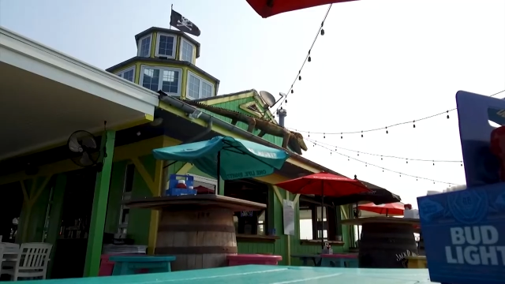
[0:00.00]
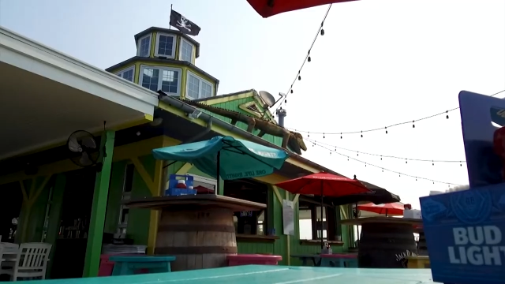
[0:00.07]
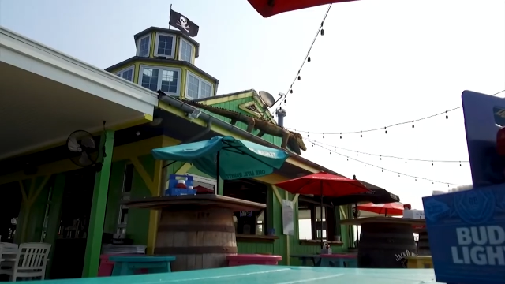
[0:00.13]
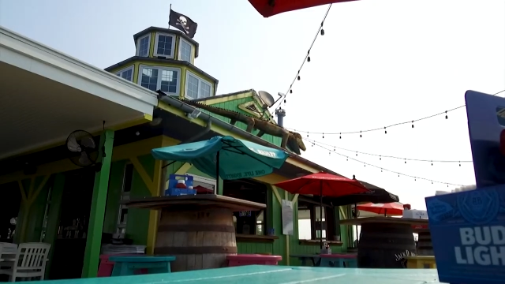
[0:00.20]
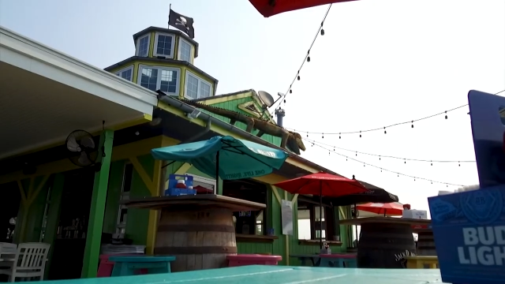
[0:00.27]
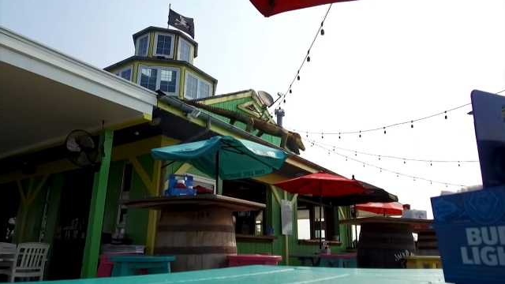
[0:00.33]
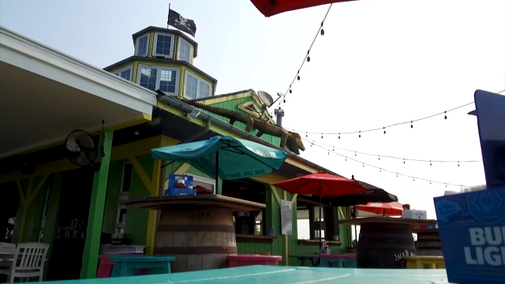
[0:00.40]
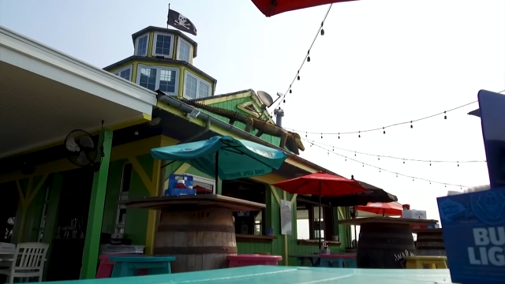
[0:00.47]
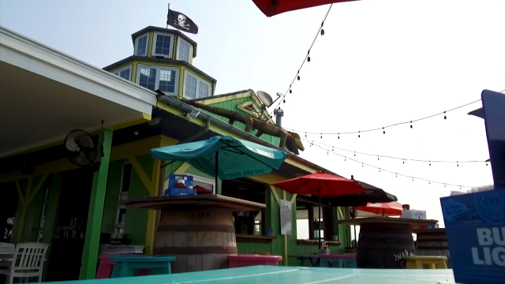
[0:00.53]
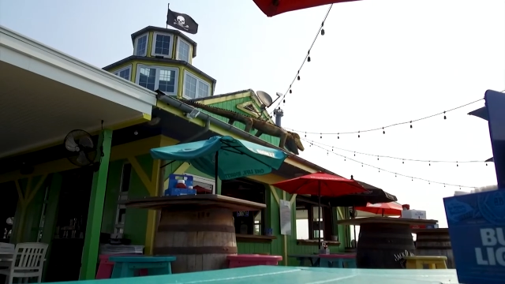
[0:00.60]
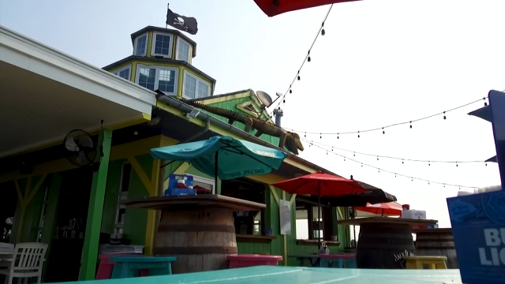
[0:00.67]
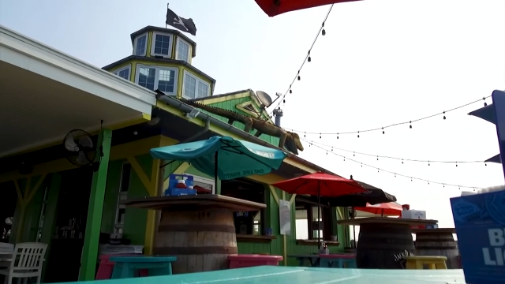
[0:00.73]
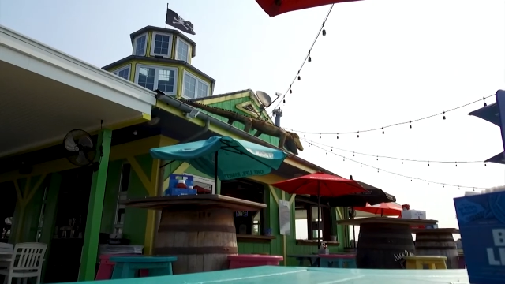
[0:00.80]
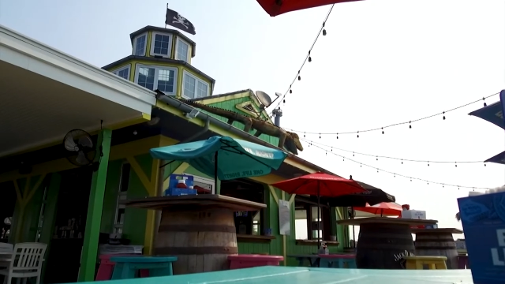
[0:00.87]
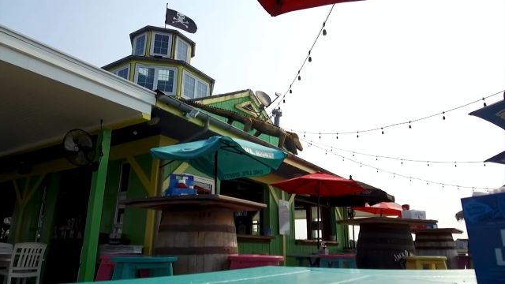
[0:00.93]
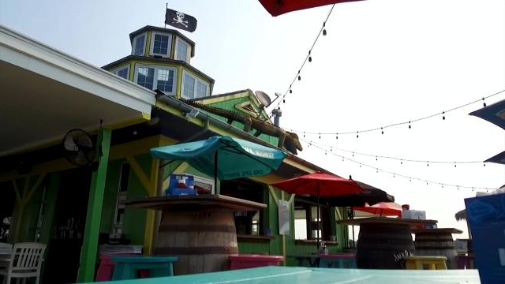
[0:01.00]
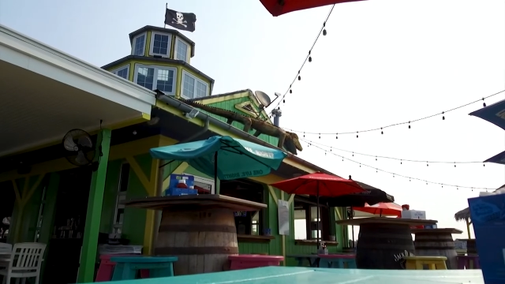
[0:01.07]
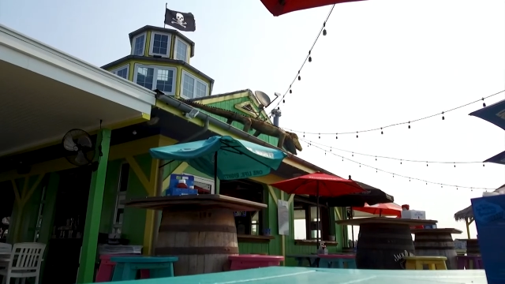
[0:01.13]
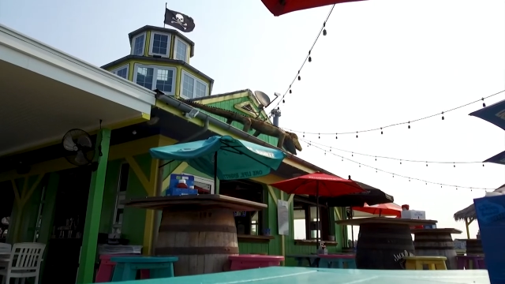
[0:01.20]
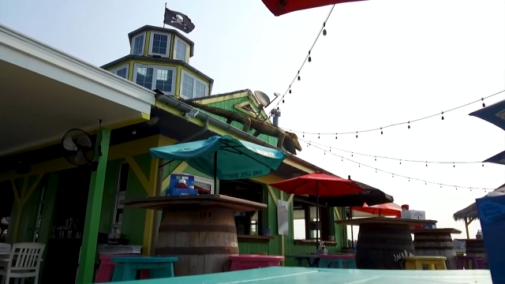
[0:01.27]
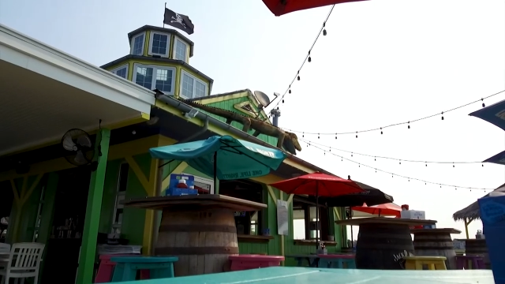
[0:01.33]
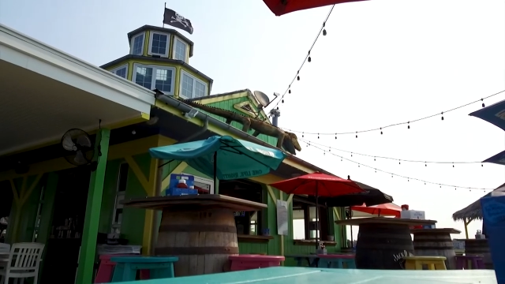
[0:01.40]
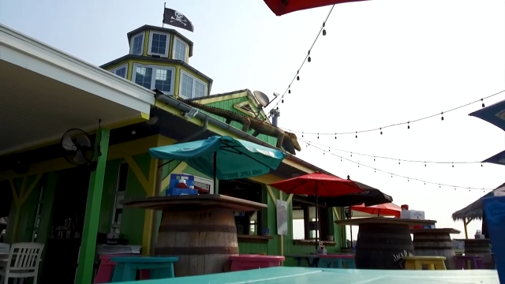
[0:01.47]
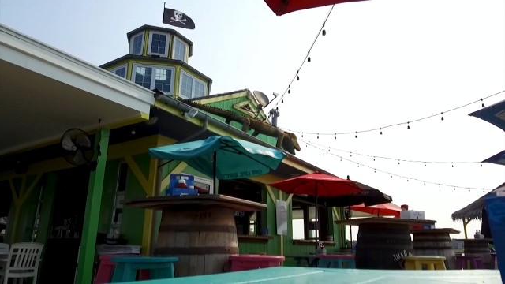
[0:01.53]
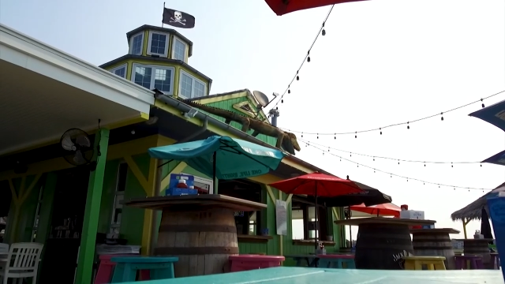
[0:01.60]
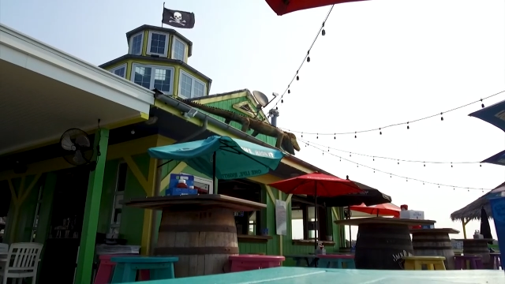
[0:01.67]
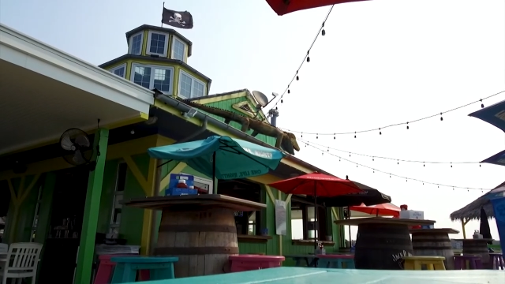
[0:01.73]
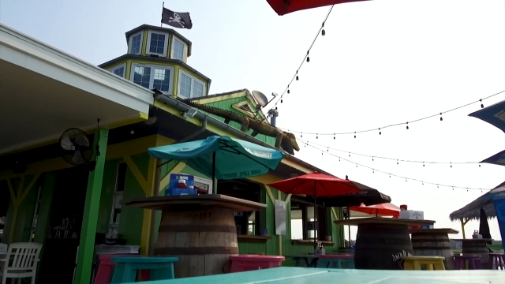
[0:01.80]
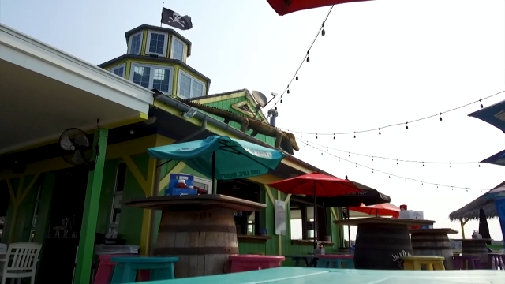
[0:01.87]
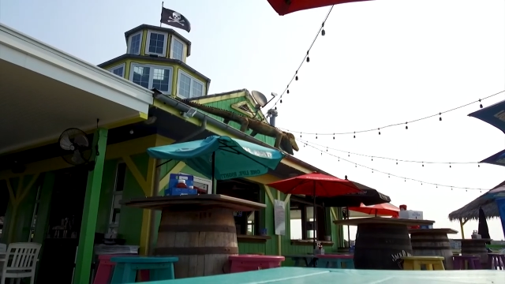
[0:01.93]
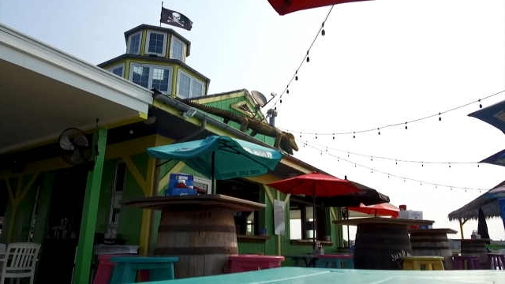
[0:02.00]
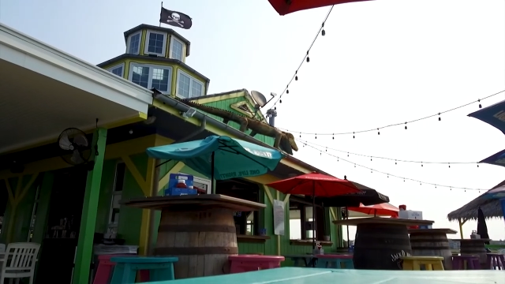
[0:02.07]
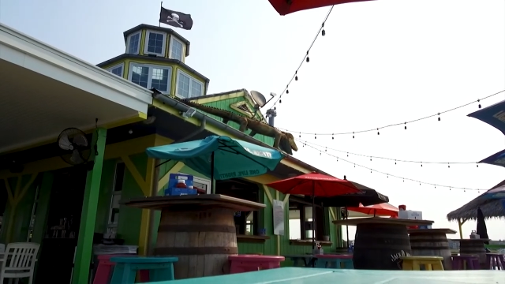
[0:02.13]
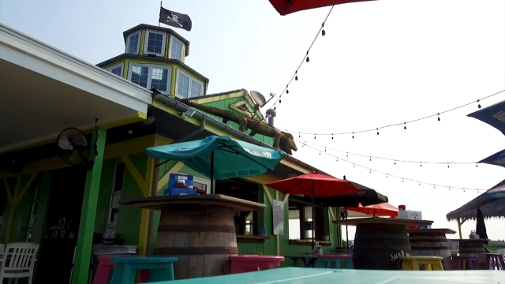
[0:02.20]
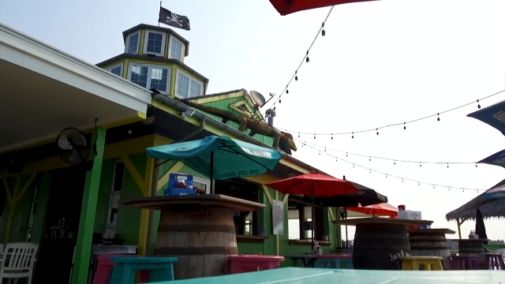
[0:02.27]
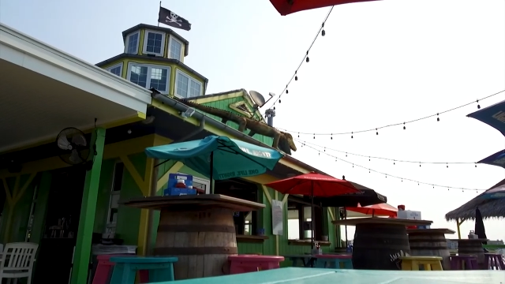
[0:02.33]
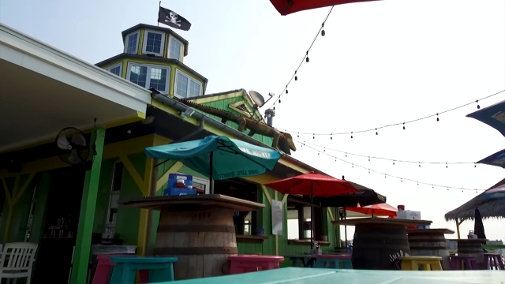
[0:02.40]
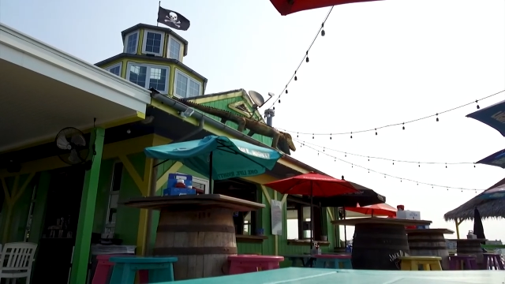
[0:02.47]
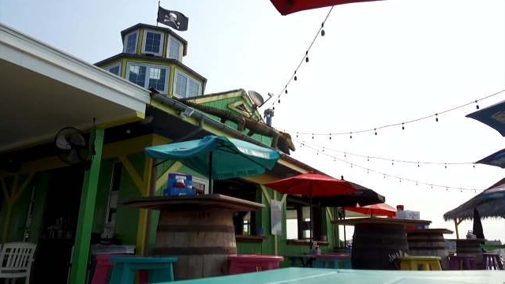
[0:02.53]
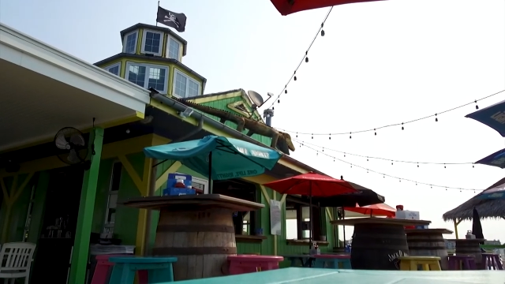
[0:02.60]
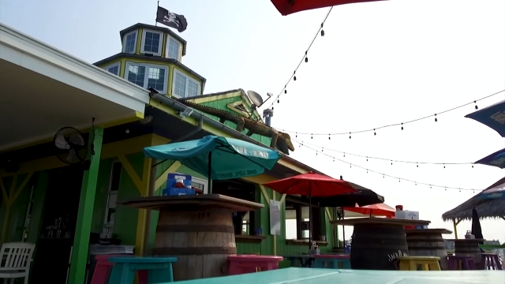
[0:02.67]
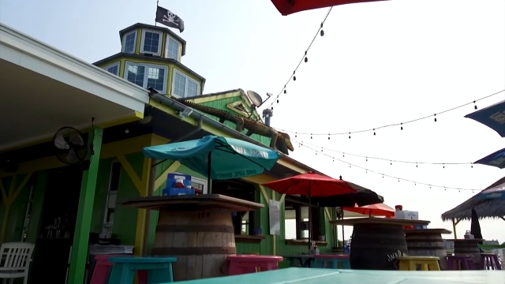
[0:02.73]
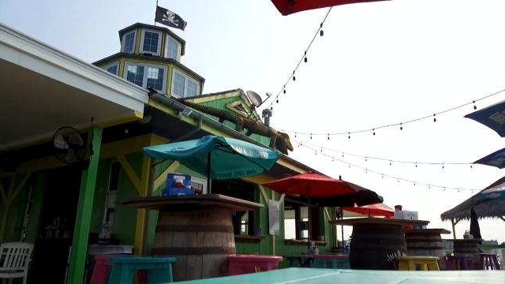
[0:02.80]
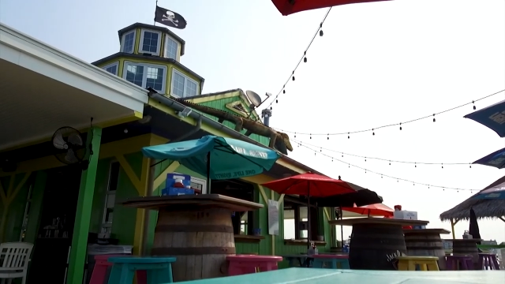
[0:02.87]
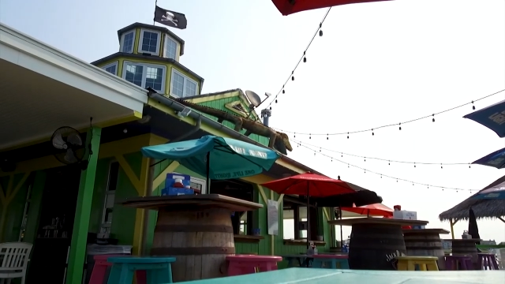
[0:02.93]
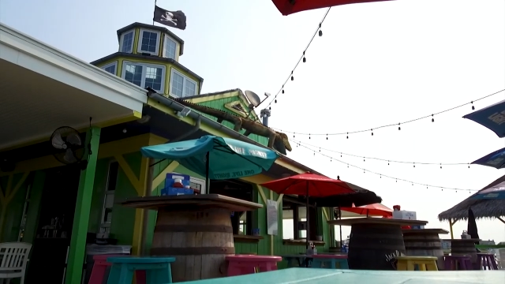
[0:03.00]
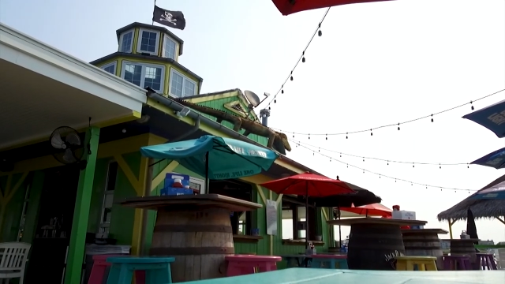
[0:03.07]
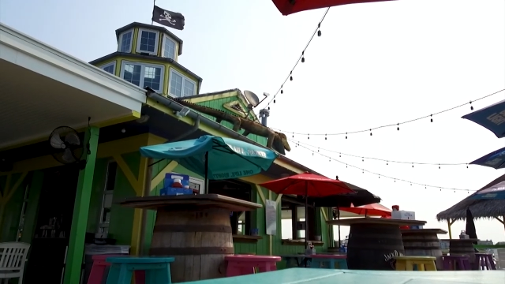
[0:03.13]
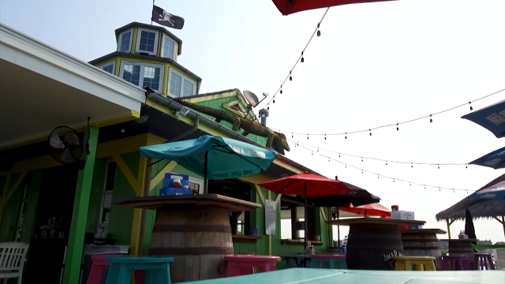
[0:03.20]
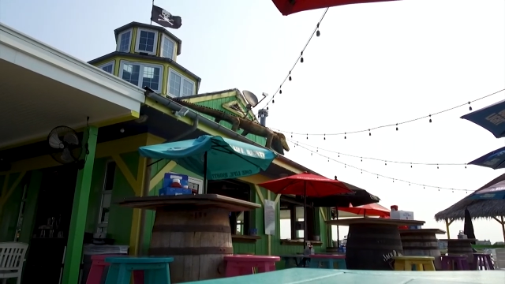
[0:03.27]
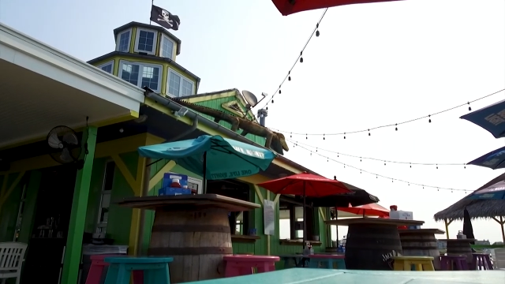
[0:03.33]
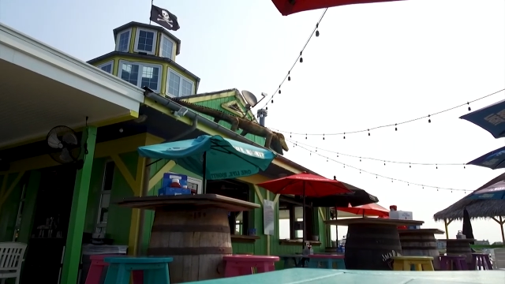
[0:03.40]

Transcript: (no speaker visible)